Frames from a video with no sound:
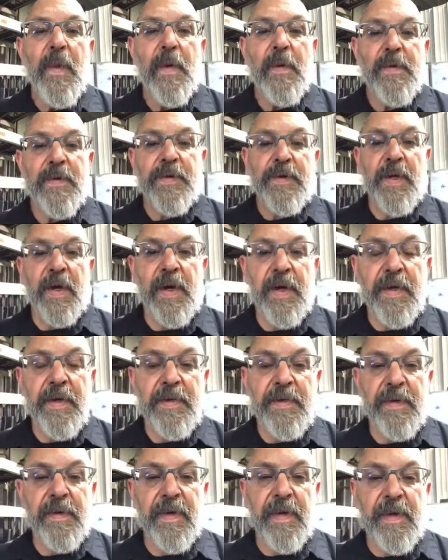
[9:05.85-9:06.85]
Was talking
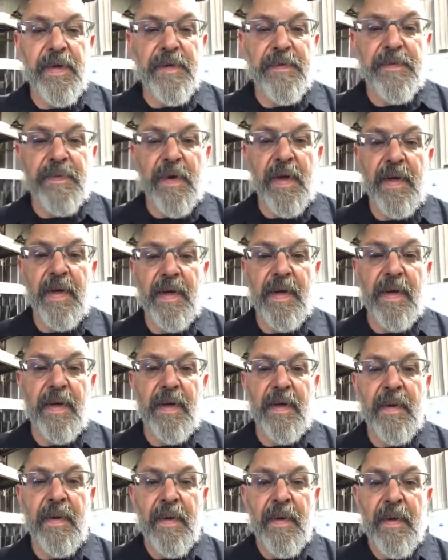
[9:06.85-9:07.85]
to a good
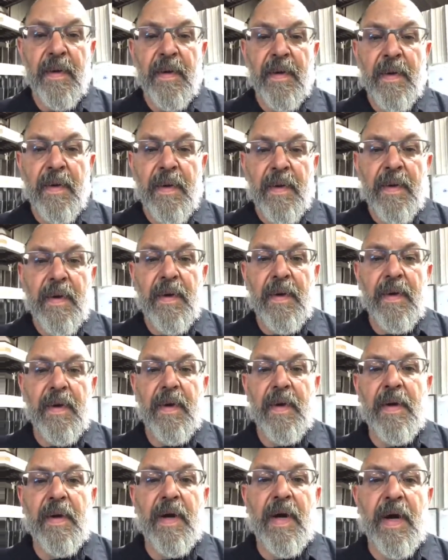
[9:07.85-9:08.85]
friend
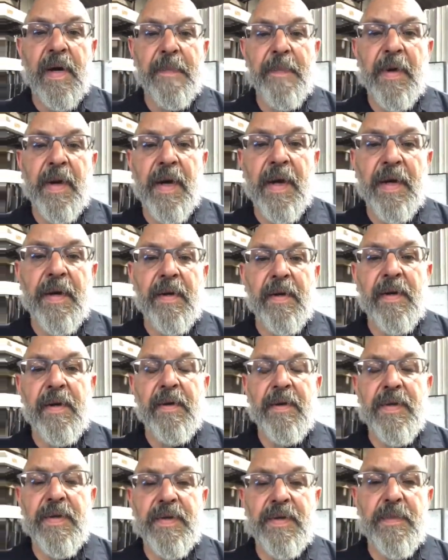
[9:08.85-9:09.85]
up in Idaho
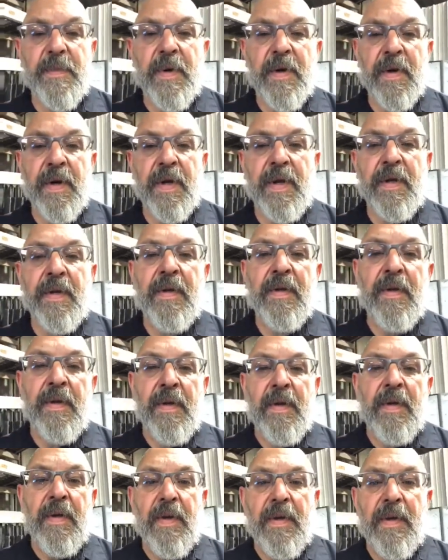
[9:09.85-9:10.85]
this morning.
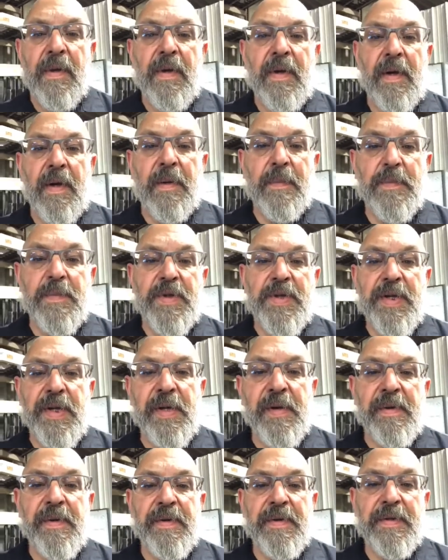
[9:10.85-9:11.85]

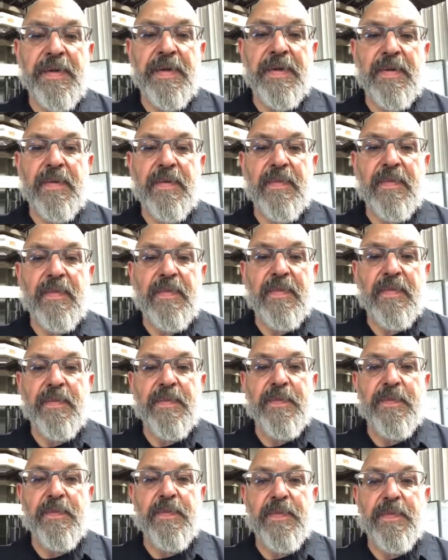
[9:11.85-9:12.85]
She was
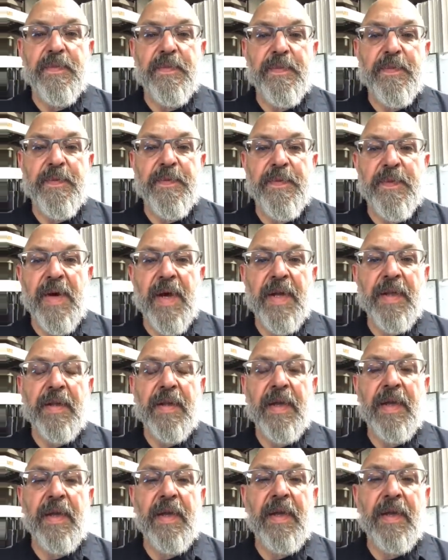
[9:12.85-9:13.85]

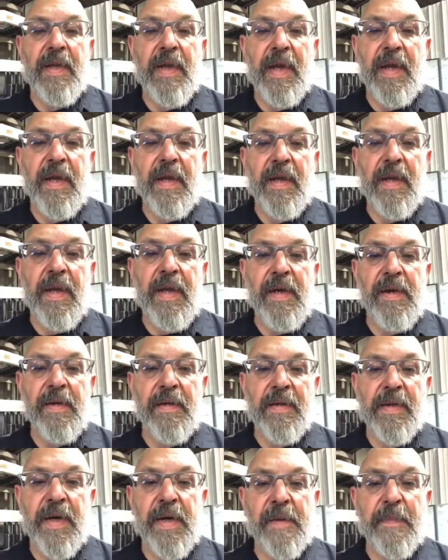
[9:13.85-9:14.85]
finally getting
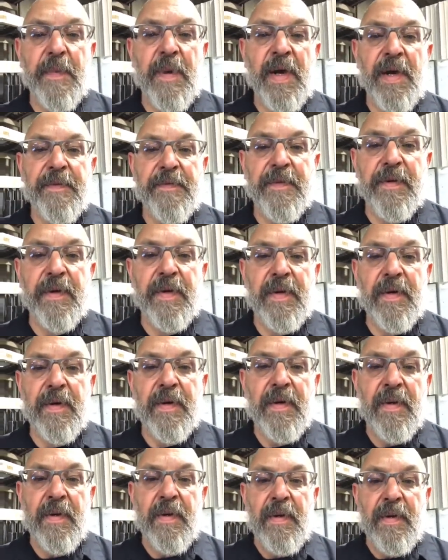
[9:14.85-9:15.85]
healed up after
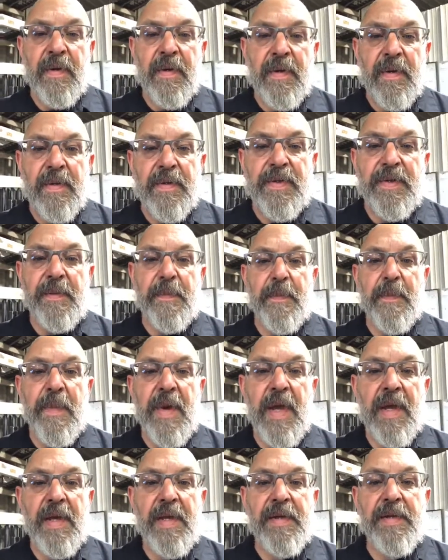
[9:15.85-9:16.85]
some
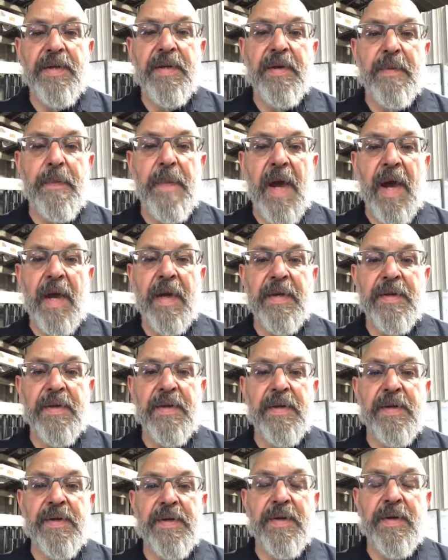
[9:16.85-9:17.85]
major back
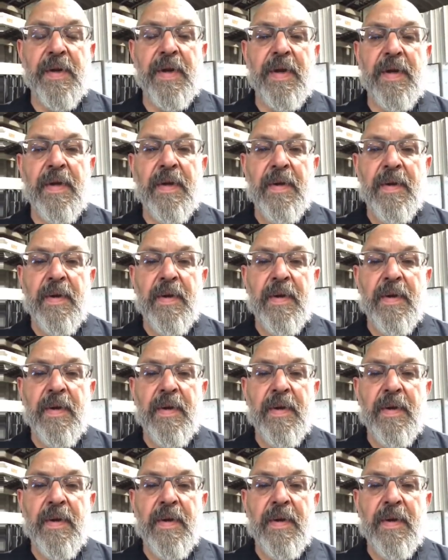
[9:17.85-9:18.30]
surgery,